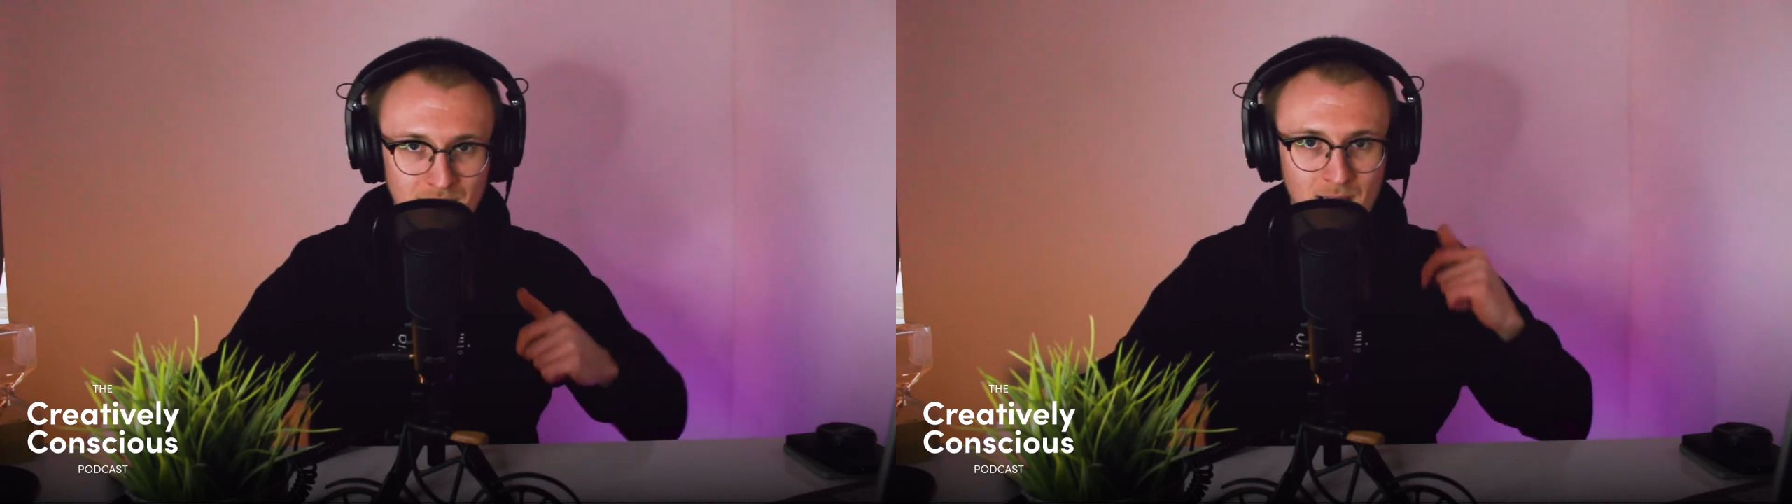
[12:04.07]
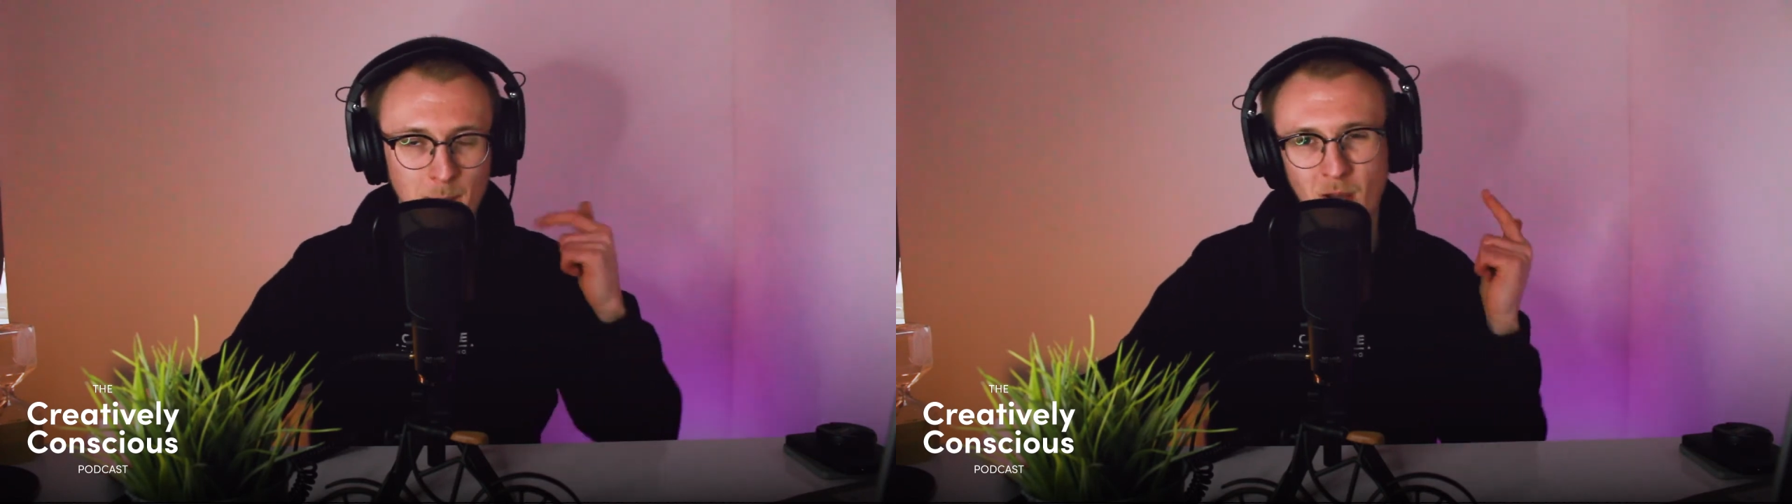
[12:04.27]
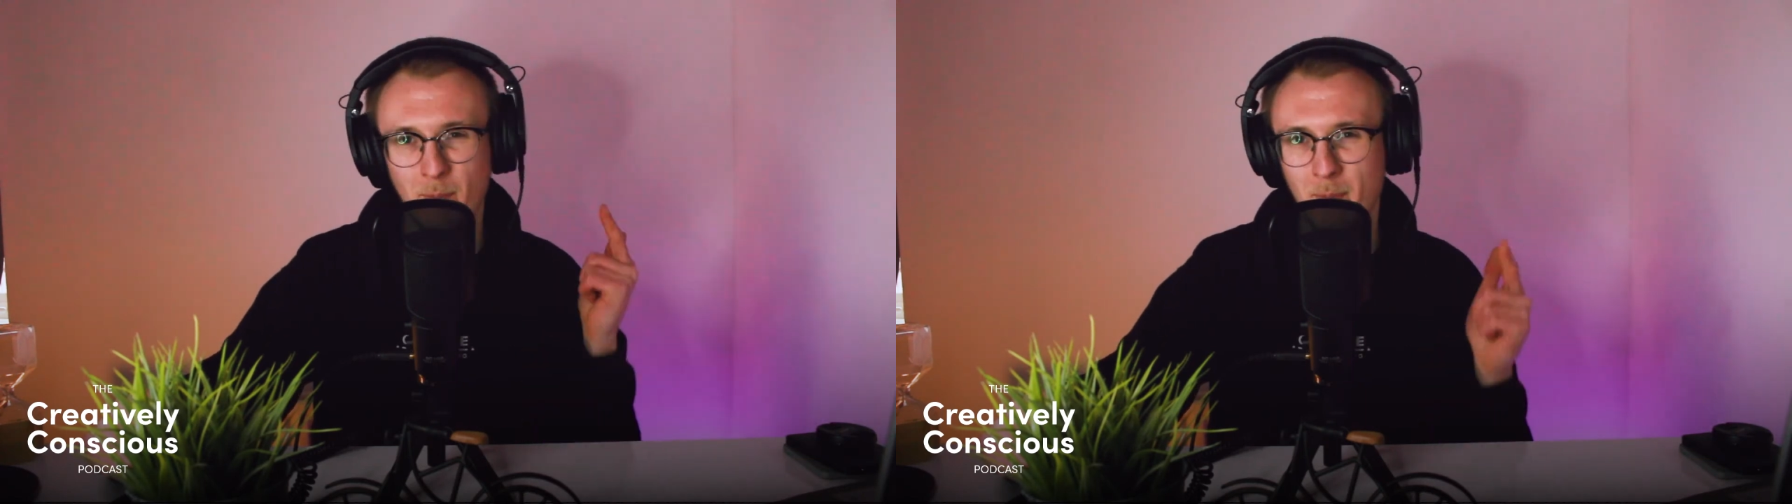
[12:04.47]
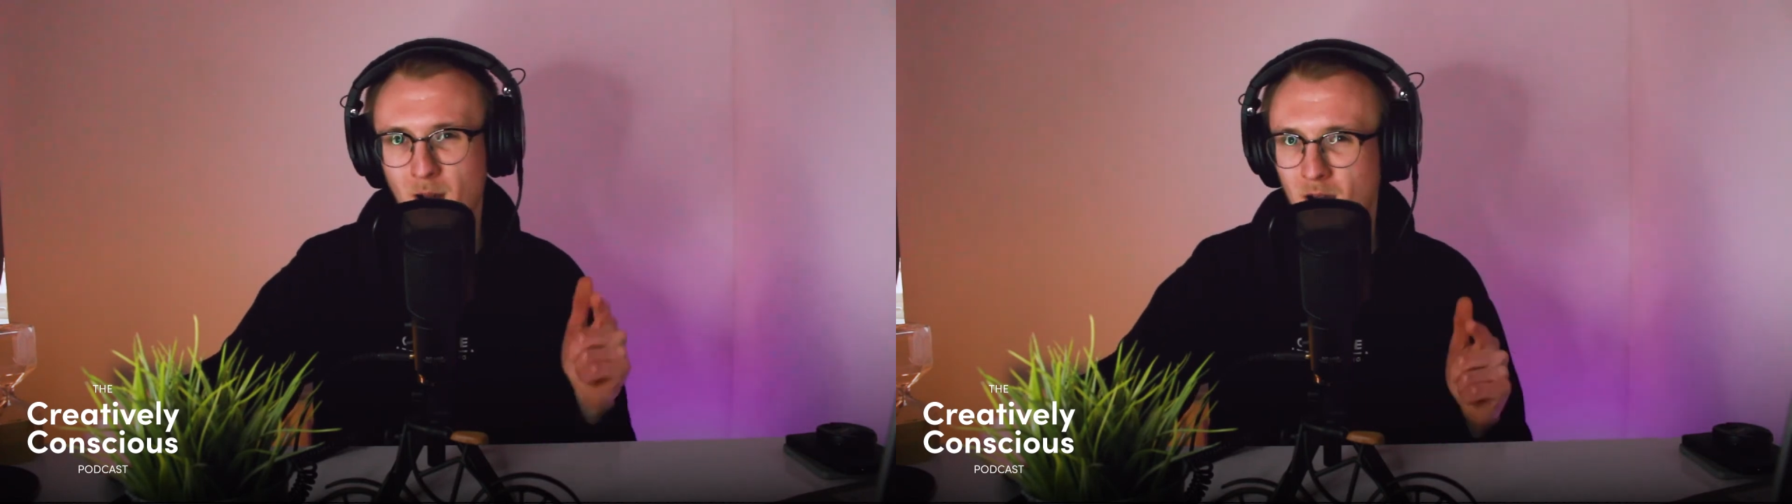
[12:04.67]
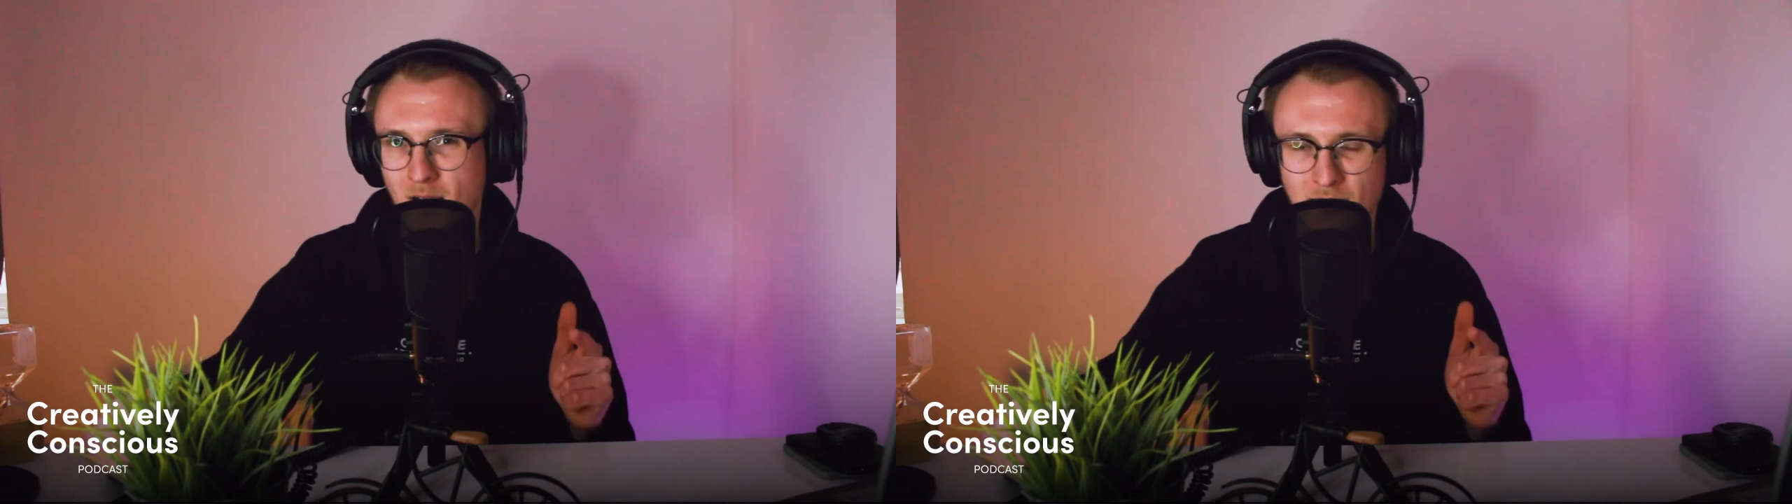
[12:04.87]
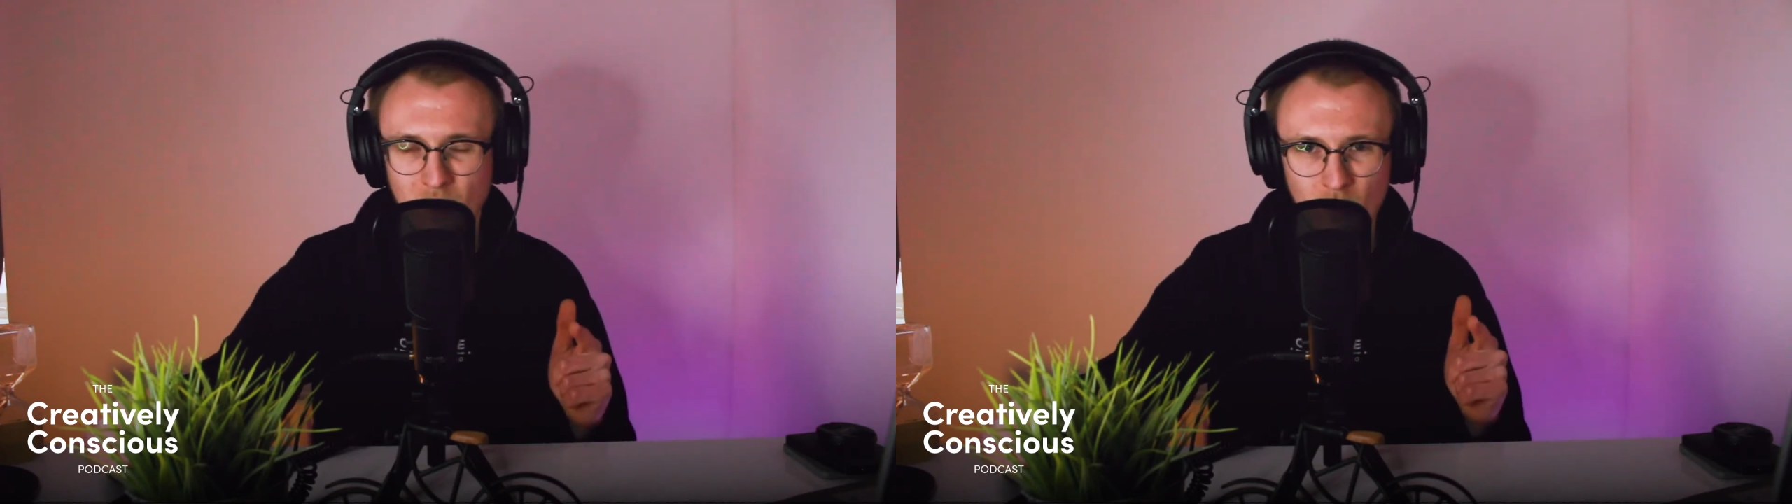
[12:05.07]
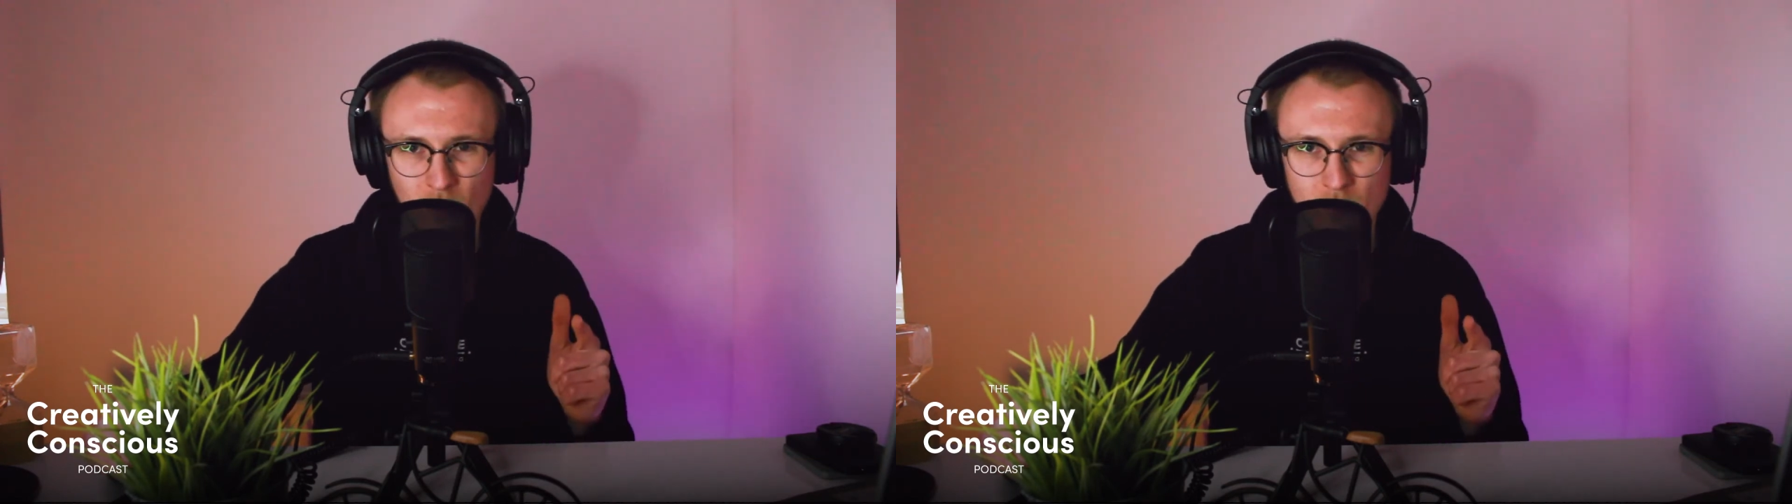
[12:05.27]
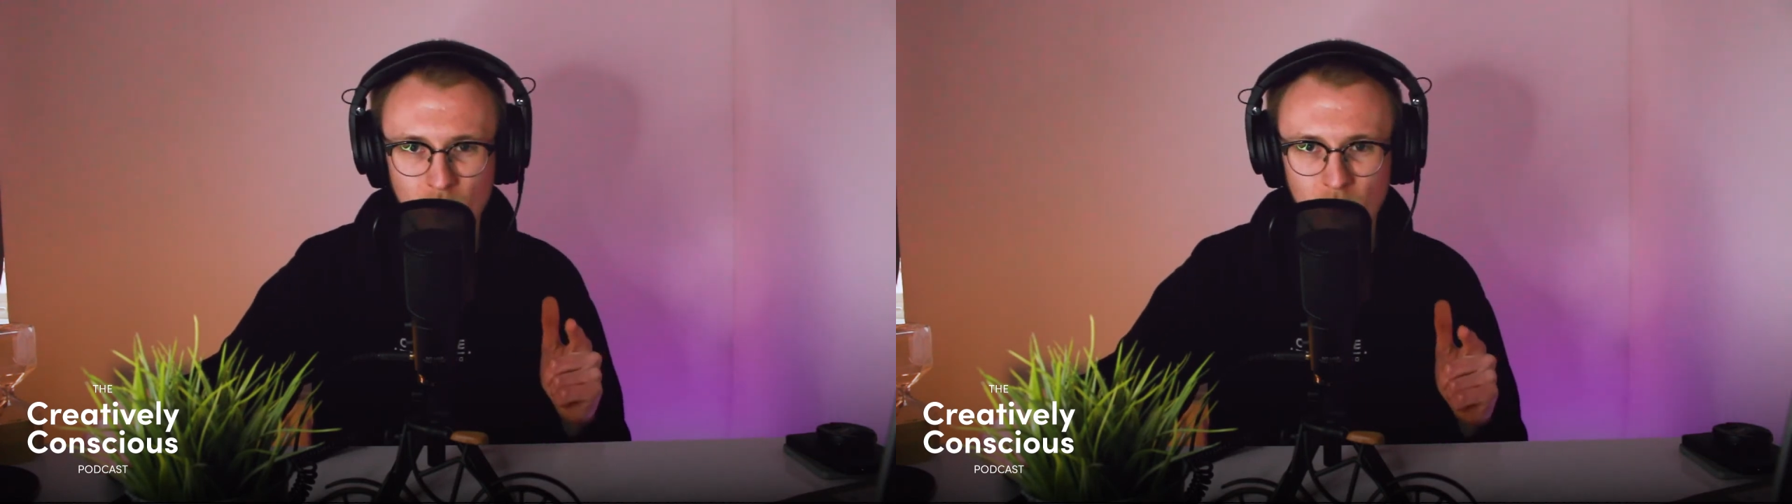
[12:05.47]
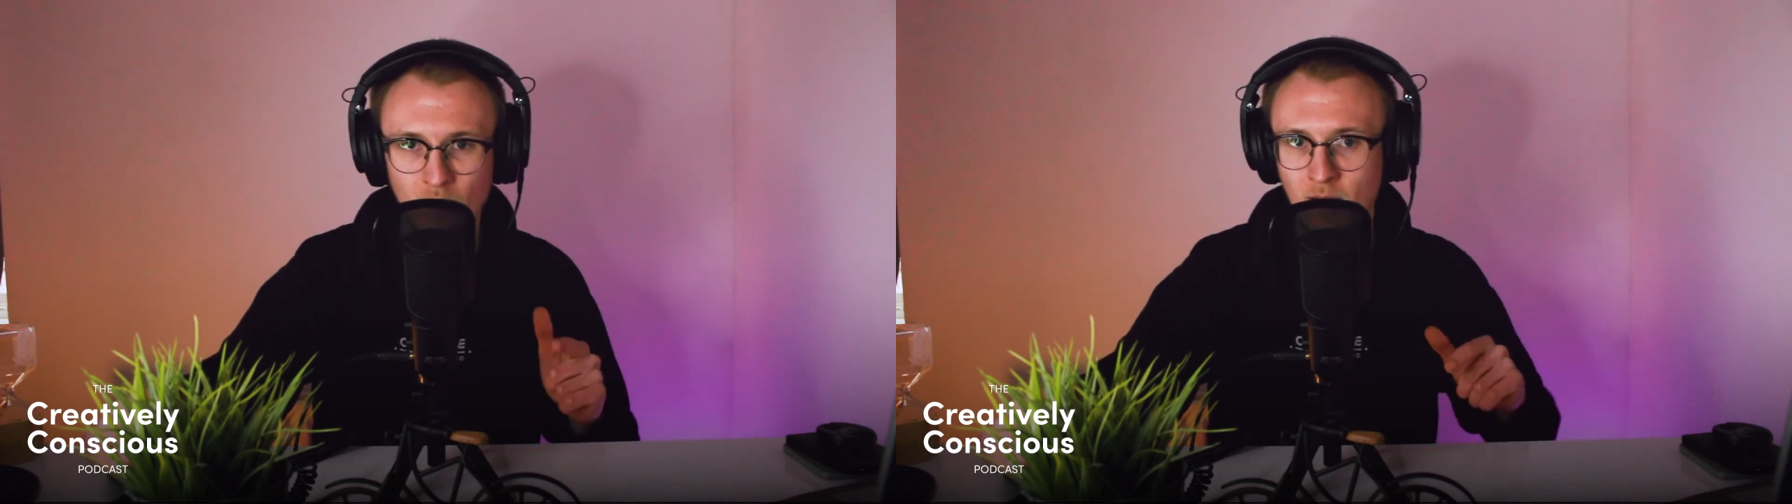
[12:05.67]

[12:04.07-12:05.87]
the amount of marketing that goes on,